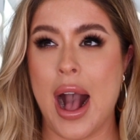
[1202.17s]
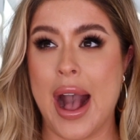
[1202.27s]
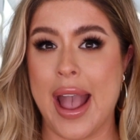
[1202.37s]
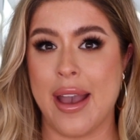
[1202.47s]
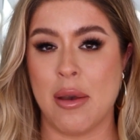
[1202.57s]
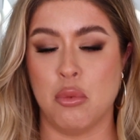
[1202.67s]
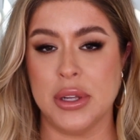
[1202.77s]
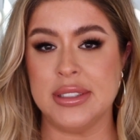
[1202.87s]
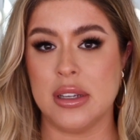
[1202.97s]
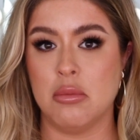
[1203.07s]
I am
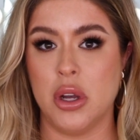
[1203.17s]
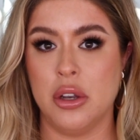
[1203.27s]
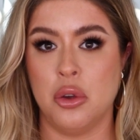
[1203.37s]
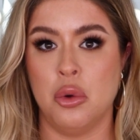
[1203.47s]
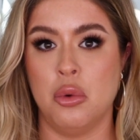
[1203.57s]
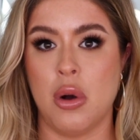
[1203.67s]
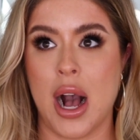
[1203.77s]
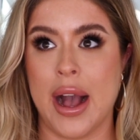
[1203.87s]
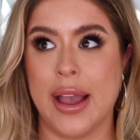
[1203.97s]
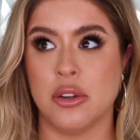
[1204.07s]
with someone who
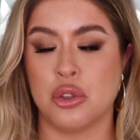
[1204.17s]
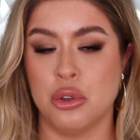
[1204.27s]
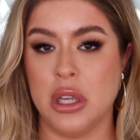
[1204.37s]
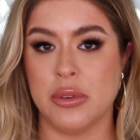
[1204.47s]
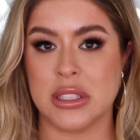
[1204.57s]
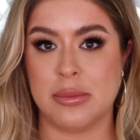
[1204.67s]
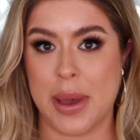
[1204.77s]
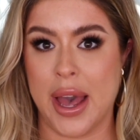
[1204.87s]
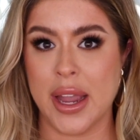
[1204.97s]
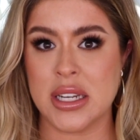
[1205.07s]
I truly
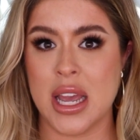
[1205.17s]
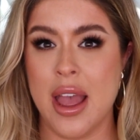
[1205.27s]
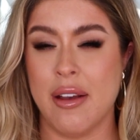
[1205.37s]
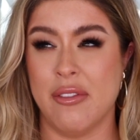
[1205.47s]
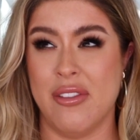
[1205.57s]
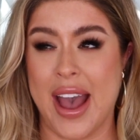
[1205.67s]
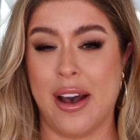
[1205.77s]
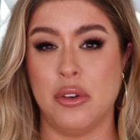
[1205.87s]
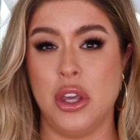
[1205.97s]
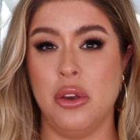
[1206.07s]
respect,
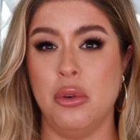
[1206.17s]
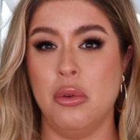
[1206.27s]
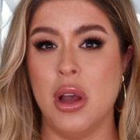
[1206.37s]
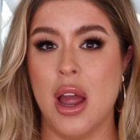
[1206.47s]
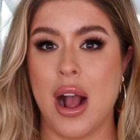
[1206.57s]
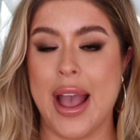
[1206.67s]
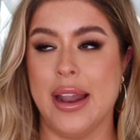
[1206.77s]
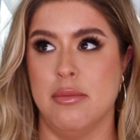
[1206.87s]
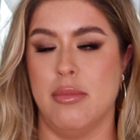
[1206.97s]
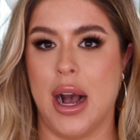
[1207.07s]
value,
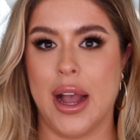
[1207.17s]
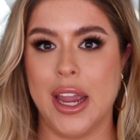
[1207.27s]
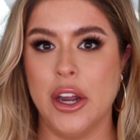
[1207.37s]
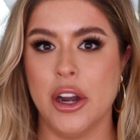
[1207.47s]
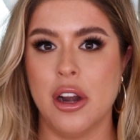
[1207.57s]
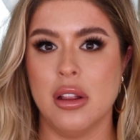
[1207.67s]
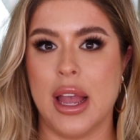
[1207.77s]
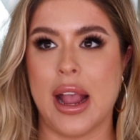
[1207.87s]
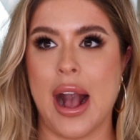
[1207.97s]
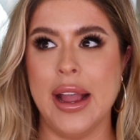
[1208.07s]
admire.
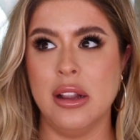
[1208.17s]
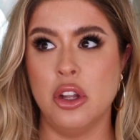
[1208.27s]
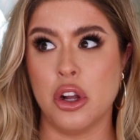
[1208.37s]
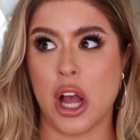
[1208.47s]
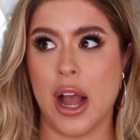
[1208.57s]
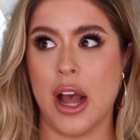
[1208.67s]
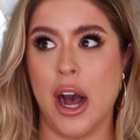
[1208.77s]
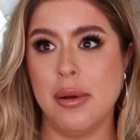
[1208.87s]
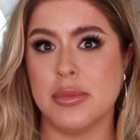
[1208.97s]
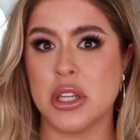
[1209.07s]
Like, I look
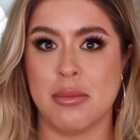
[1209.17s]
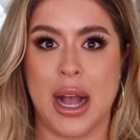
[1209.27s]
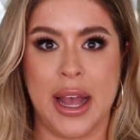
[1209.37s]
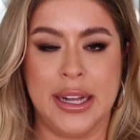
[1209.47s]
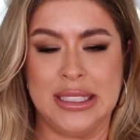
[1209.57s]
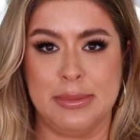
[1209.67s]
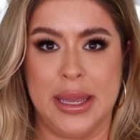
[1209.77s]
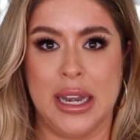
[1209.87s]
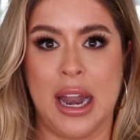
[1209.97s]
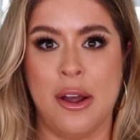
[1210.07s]
up to my
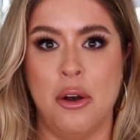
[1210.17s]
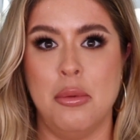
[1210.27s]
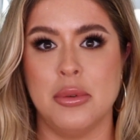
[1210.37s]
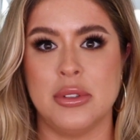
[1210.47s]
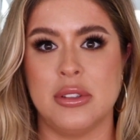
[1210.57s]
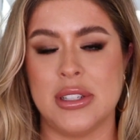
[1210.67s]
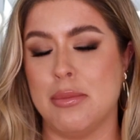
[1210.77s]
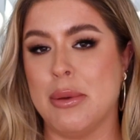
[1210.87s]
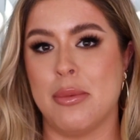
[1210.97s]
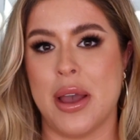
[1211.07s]
husband. I know some
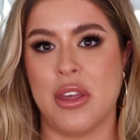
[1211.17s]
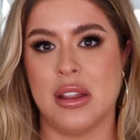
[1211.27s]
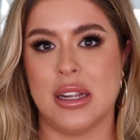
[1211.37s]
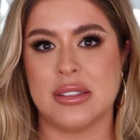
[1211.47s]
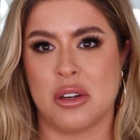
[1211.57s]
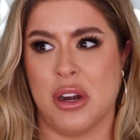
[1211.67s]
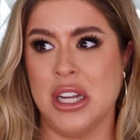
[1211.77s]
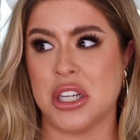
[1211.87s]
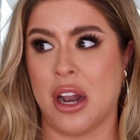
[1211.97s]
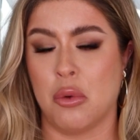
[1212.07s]
people might think that's
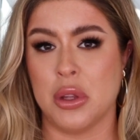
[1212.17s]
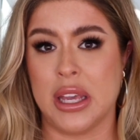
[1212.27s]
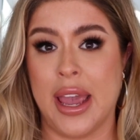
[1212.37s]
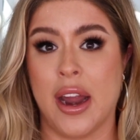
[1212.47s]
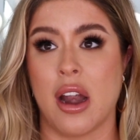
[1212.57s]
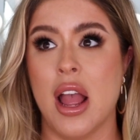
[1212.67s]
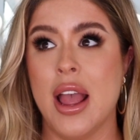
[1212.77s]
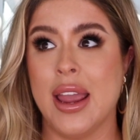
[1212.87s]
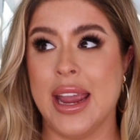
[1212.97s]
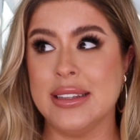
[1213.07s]
cringe. I don't really care.
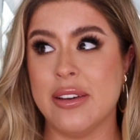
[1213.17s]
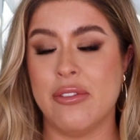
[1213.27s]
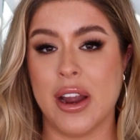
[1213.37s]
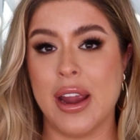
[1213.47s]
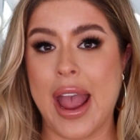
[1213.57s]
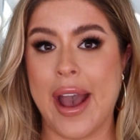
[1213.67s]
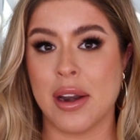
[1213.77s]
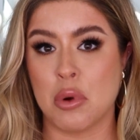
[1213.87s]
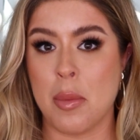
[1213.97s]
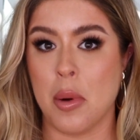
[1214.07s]
He's a very
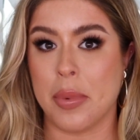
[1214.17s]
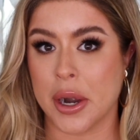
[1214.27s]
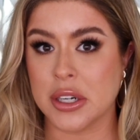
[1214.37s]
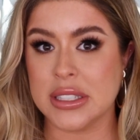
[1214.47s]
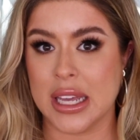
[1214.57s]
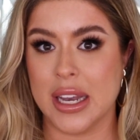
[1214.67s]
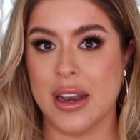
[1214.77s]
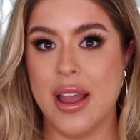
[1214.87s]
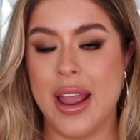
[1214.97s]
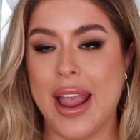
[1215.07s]
admirable person
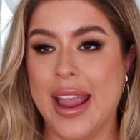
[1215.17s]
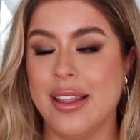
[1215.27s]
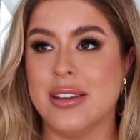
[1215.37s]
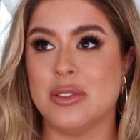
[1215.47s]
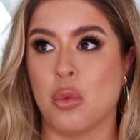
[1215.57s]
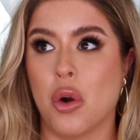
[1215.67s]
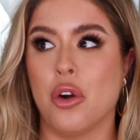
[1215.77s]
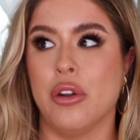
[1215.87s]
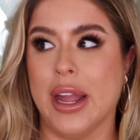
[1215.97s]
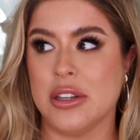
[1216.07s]
in this
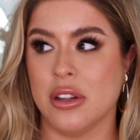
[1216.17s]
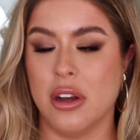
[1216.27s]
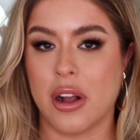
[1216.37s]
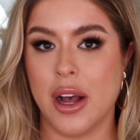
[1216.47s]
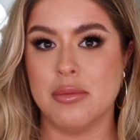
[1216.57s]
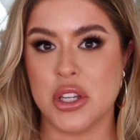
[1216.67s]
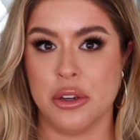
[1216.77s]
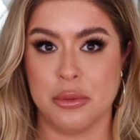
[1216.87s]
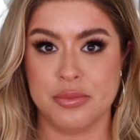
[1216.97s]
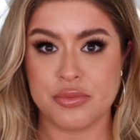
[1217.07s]
world, like, to look up to.